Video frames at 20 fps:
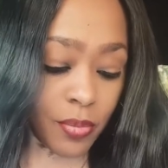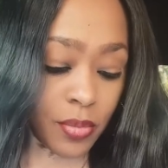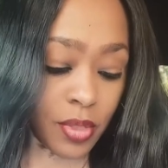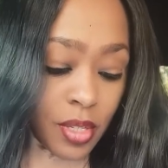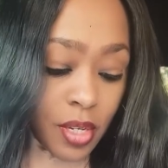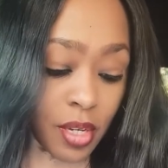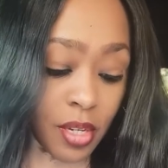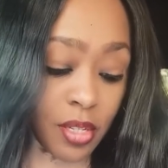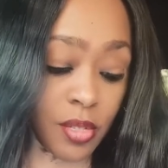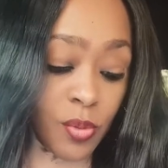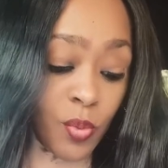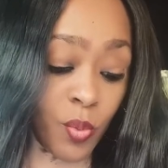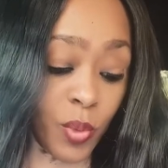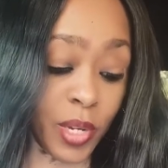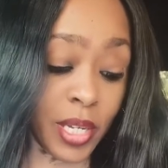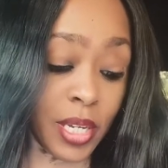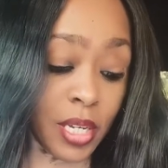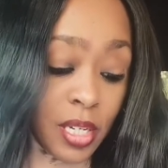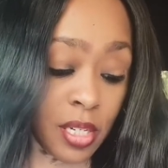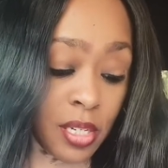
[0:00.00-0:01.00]
his
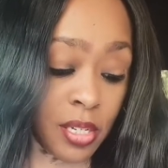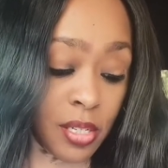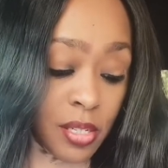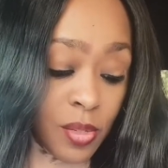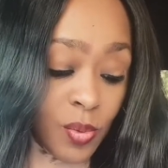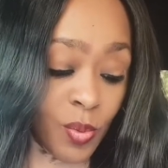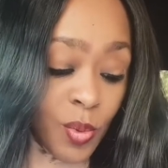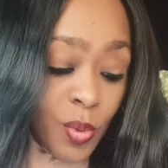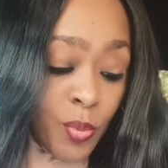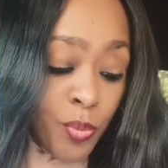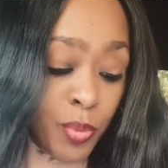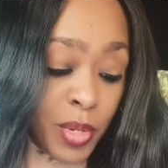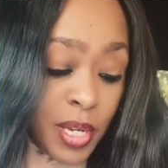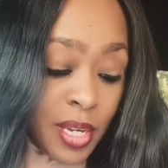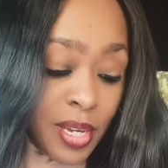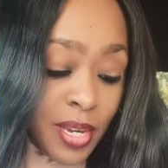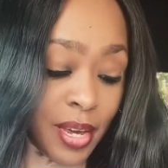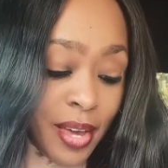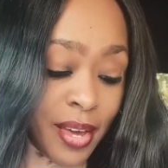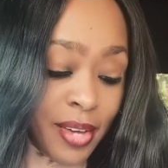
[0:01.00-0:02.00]
wickedness will
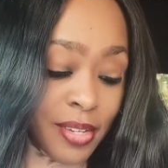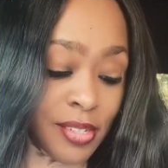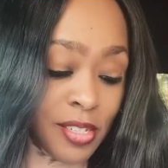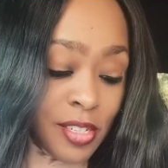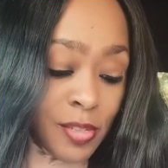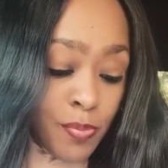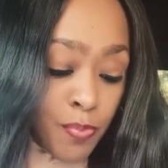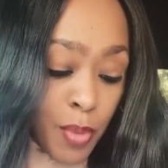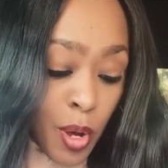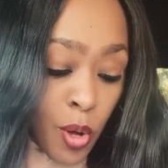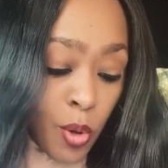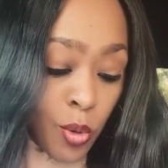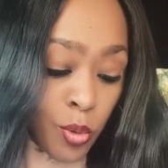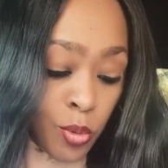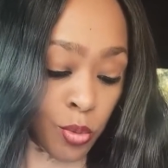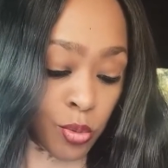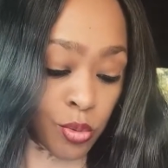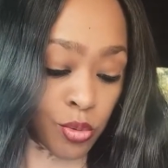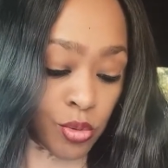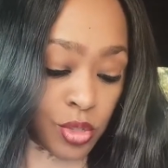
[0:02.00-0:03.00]
be
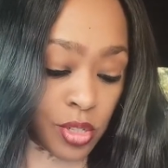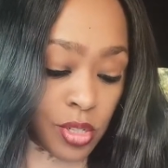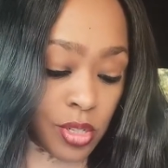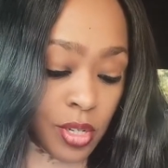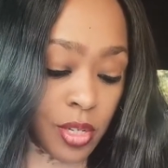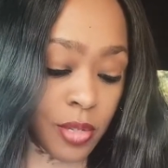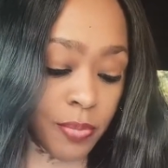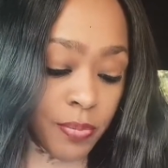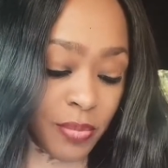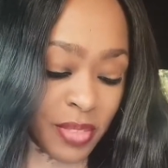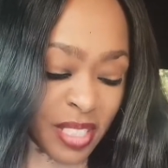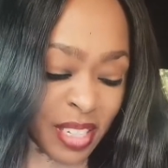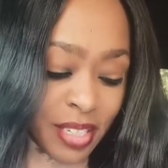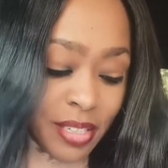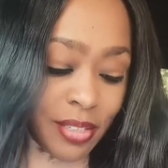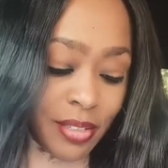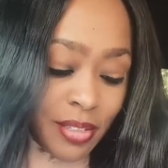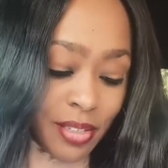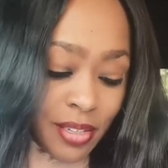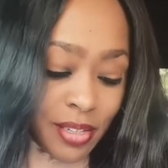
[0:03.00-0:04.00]
exposed
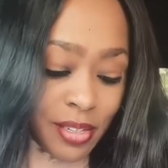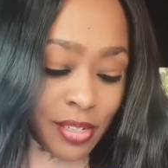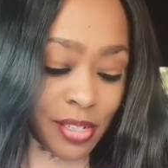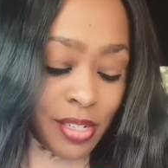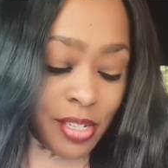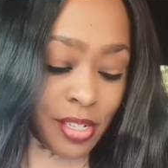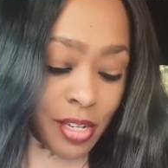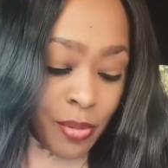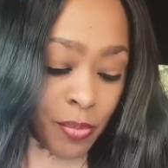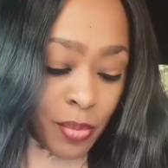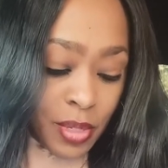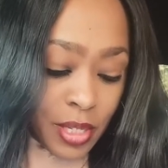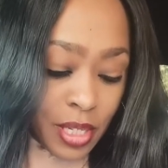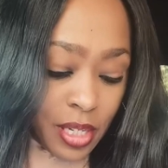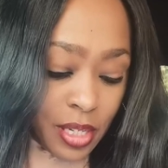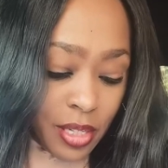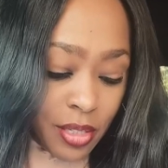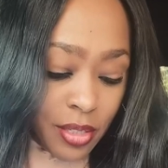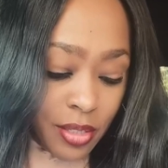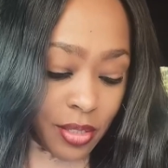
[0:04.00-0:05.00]
in the
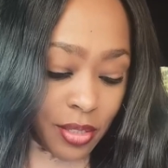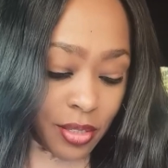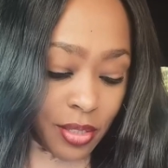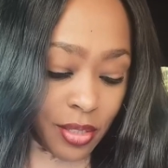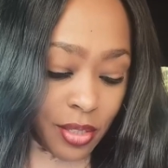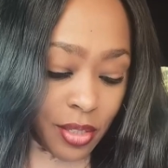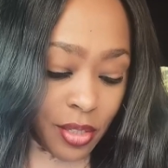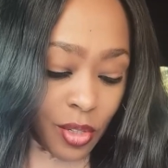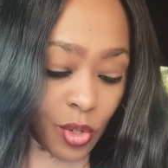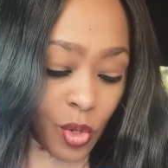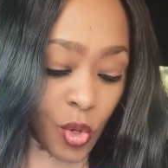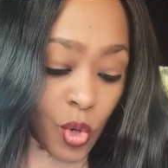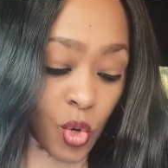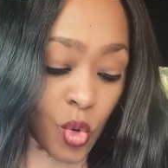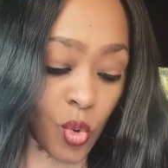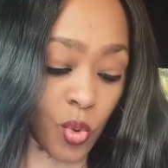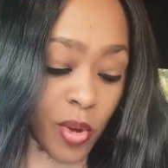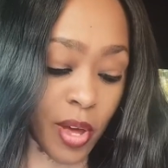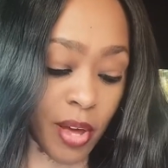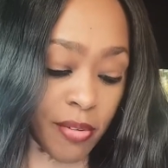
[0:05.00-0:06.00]
assembly.
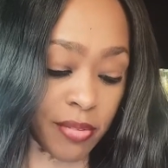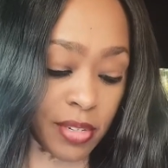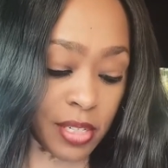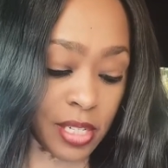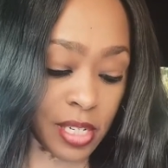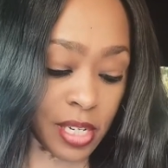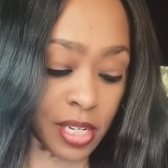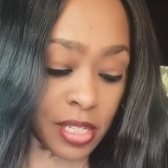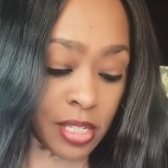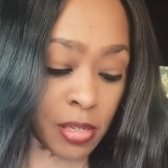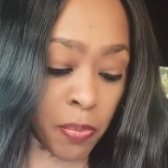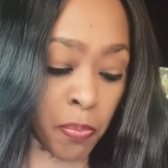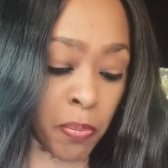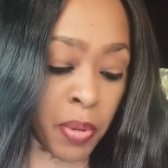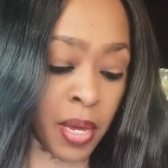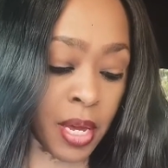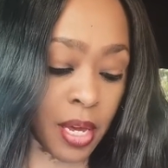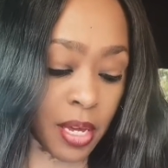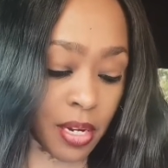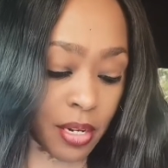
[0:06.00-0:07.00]
Whoever digs a
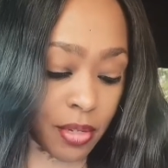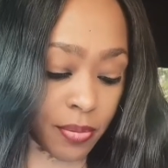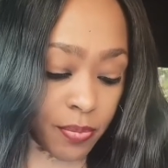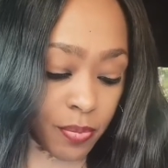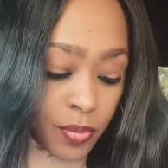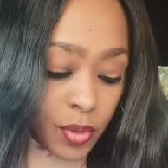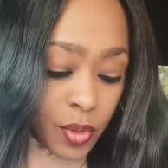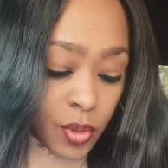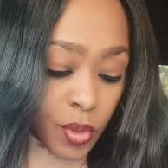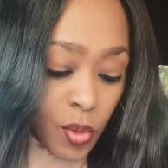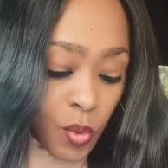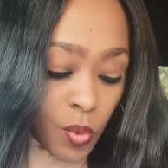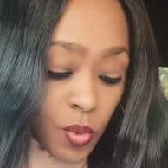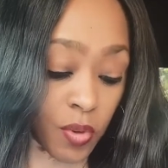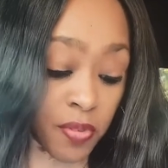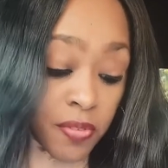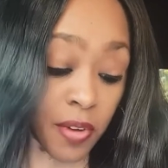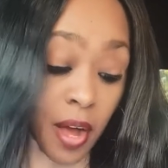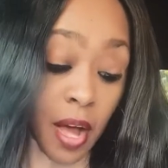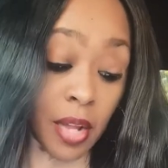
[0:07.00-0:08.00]
pit will
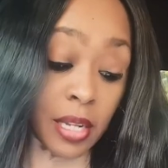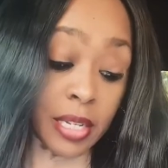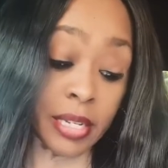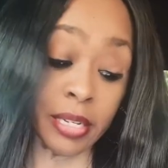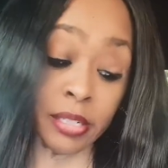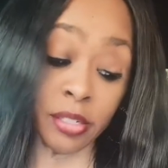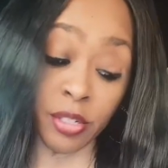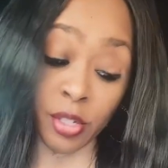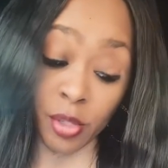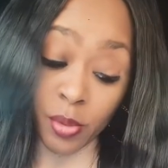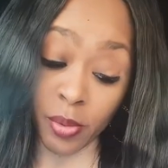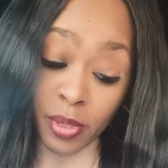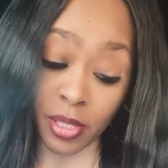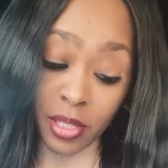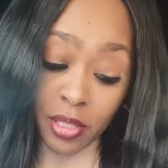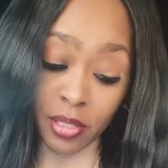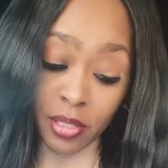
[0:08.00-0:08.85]
fall into it,